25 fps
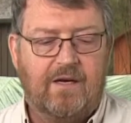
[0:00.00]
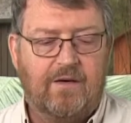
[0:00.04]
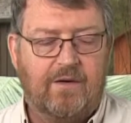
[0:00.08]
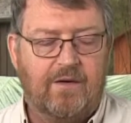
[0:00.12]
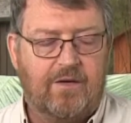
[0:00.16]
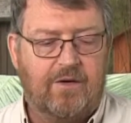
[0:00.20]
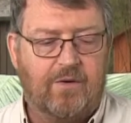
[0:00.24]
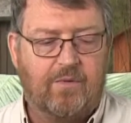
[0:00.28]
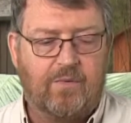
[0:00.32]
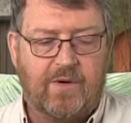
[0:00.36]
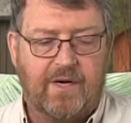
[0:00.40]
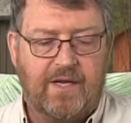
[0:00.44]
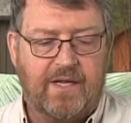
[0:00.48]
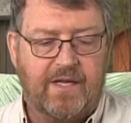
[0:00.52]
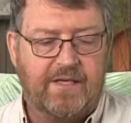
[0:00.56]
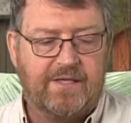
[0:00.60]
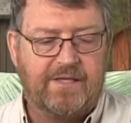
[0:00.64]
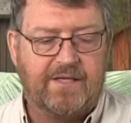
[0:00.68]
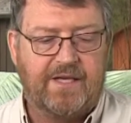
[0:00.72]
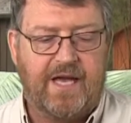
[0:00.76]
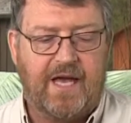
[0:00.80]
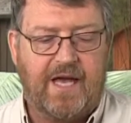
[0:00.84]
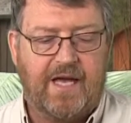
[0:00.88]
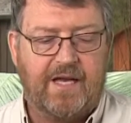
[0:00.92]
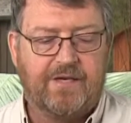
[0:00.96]
One of
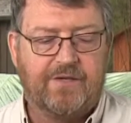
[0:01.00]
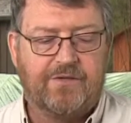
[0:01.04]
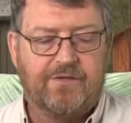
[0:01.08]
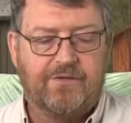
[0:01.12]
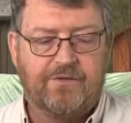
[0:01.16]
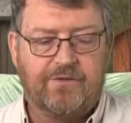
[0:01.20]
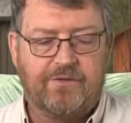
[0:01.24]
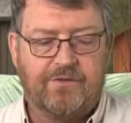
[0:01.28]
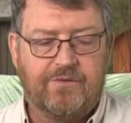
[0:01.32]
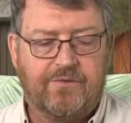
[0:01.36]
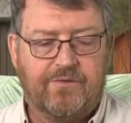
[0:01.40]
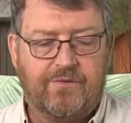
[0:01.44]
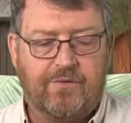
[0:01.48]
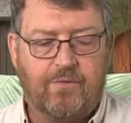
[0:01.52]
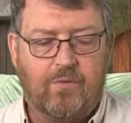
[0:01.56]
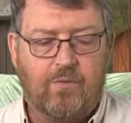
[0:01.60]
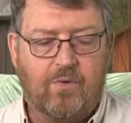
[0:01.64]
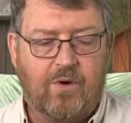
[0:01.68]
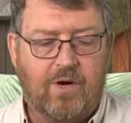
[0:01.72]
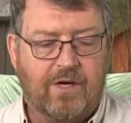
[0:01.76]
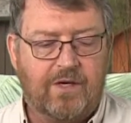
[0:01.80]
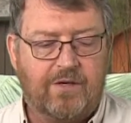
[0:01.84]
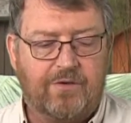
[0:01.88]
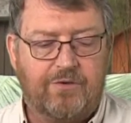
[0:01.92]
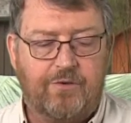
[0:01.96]
these canisters for
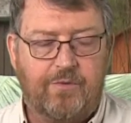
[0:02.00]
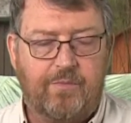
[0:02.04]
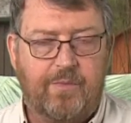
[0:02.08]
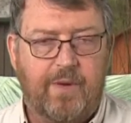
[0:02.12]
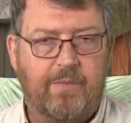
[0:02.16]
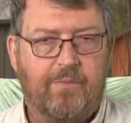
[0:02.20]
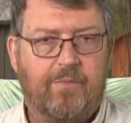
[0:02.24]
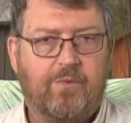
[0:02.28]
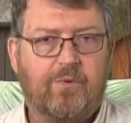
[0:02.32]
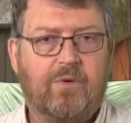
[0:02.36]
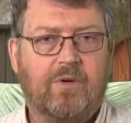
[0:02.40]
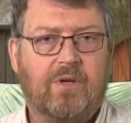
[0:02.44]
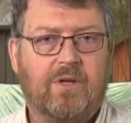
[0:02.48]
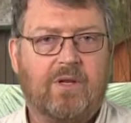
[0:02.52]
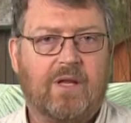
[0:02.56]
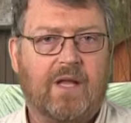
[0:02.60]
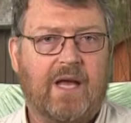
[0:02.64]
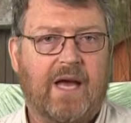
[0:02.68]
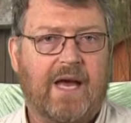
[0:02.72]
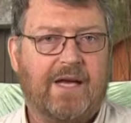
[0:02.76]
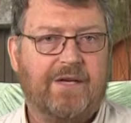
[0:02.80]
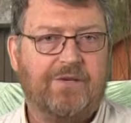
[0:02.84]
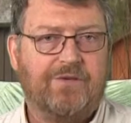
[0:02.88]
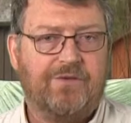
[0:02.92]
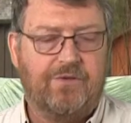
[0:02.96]
one or two people will
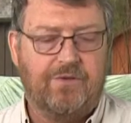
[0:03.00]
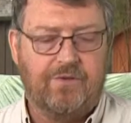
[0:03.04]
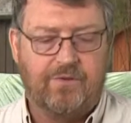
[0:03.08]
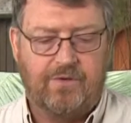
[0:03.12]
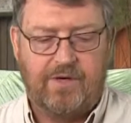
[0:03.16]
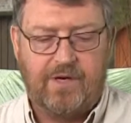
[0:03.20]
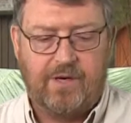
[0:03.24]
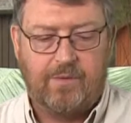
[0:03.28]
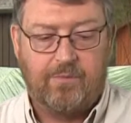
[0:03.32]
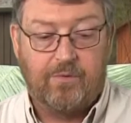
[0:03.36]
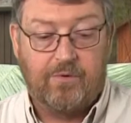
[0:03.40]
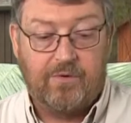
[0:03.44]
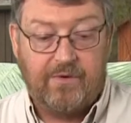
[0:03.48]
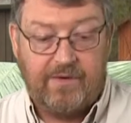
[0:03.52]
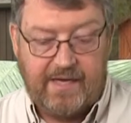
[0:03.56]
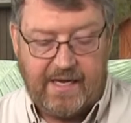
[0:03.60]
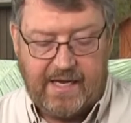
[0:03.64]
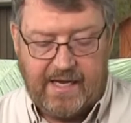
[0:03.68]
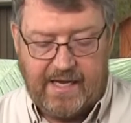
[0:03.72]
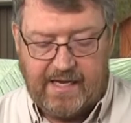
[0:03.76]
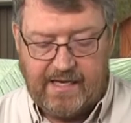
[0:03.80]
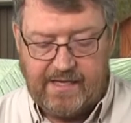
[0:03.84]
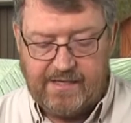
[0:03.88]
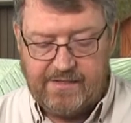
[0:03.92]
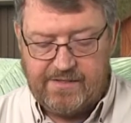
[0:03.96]
last you a number of
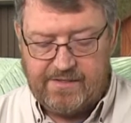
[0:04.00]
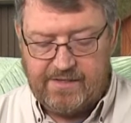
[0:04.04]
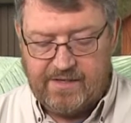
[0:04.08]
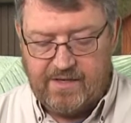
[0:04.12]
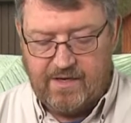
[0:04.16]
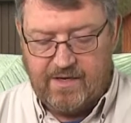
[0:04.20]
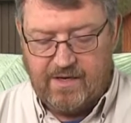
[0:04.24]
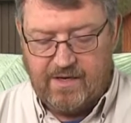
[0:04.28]
days.